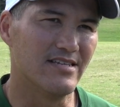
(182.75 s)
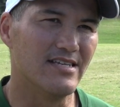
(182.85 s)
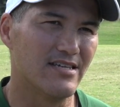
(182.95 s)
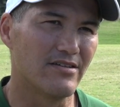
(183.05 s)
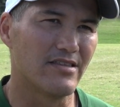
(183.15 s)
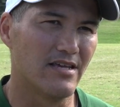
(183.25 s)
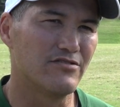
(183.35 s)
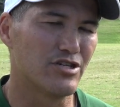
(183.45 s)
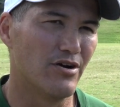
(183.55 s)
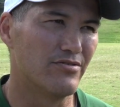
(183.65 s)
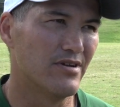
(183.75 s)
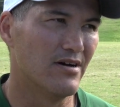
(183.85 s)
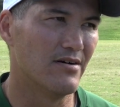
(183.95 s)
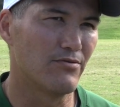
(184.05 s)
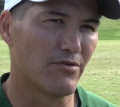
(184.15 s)
to detail that they've shown,
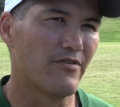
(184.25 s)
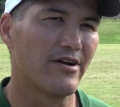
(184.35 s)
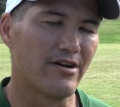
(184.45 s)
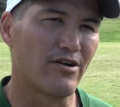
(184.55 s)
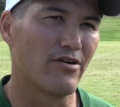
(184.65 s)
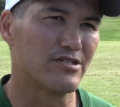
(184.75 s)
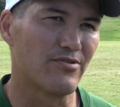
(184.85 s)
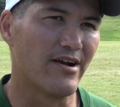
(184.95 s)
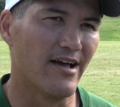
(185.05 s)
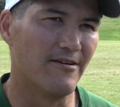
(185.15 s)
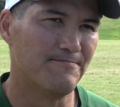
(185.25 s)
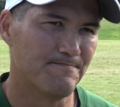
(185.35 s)
we're very encouraged right now.